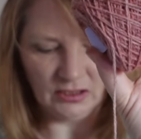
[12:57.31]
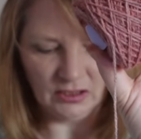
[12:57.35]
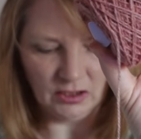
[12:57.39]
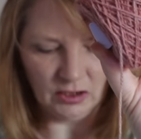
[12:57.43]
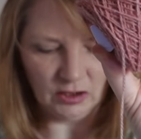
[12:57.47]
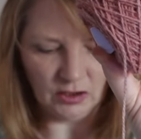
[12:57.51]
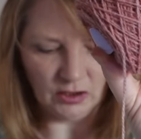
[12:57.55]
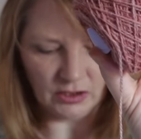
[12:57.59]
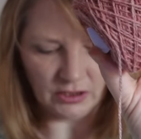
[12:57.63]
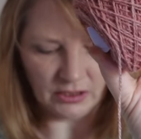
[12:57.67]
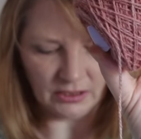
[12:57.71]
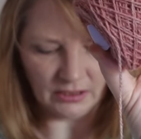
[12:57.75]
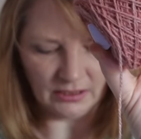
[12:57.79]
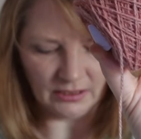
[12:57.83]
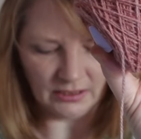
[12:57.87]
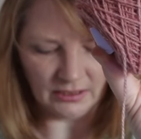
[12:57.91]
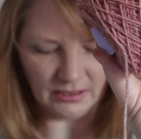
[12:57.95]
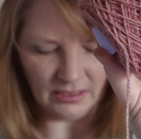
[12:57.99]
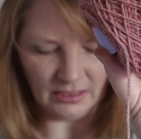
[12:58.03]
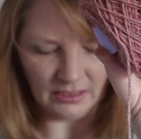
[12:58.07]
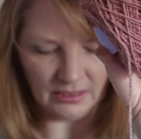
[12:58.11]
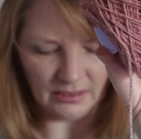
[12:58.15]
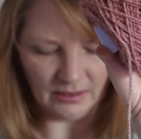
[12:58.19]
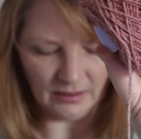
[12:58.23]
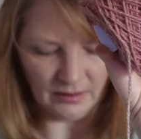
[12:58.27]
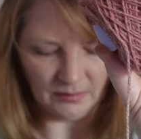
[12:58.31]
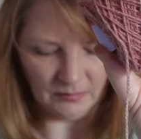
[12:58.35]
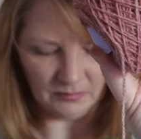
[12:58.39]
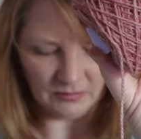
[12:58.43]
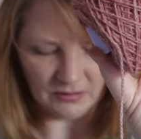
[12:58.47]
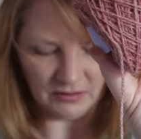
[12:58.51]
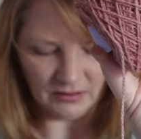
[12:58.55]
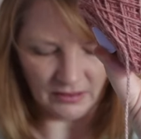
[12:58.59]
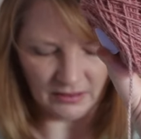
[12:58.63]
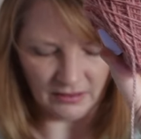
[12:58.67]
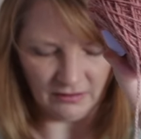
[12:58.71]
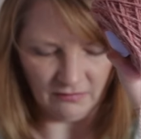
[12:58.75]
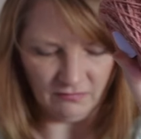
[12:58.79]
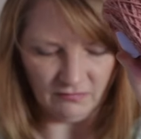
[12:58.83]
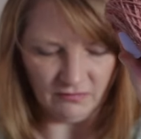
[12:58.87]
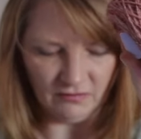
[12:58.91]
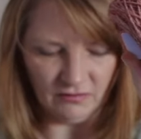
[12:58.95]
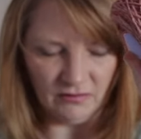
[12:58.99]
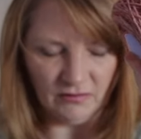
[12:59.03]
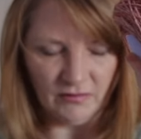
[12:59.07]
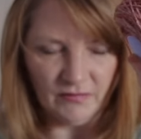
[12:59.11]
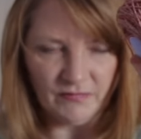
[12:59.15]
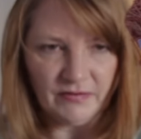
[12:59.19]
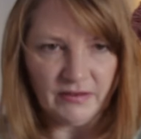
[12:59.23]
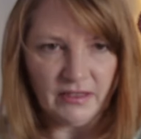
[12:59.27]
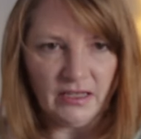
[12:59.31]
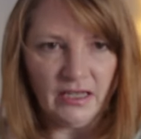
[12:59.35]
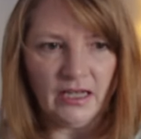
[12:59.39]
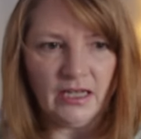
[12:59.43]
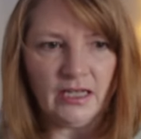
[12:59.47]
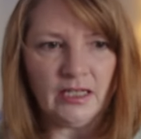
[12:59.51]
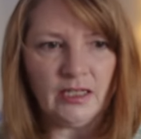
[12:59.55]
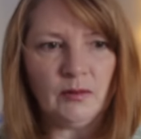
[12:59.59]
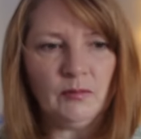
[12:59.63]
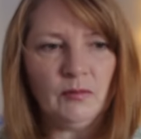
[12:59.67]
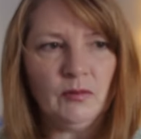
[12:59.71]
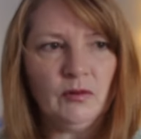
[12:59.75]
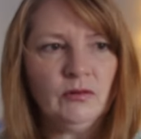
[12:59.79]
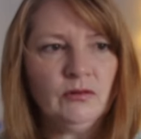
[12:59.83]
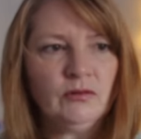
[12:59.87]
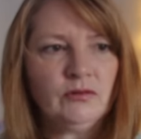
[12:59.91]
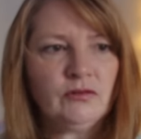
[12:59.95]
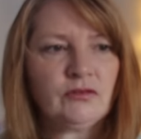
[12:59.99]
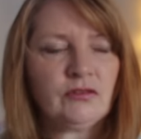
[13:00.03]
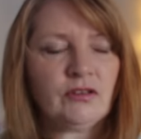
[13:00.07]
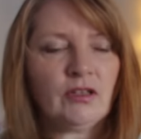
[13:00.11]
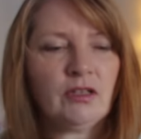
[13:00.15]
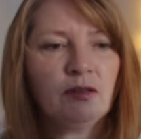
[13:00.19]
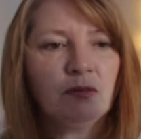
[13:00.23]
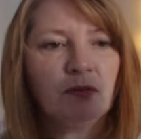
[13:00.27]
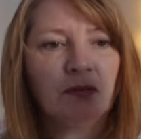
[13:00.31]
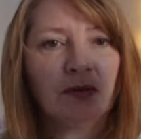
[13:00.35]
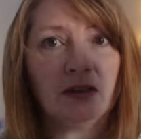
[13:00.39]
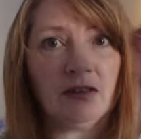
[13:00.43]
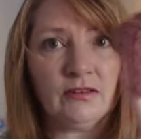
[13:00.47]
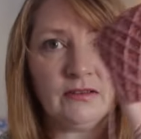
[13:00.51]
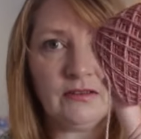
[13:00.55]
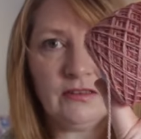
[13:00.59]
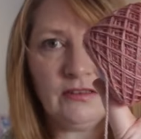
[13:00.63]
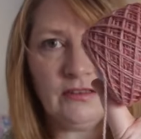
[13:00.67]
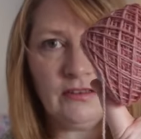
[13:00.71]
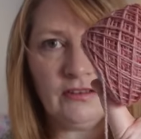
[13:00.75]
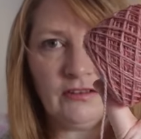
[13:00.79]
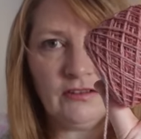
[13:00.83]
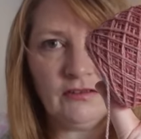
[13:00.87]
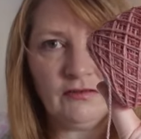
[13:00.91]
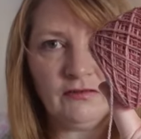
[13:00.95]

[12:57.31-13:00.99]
look and colour I was looking for. And I'm also, because this is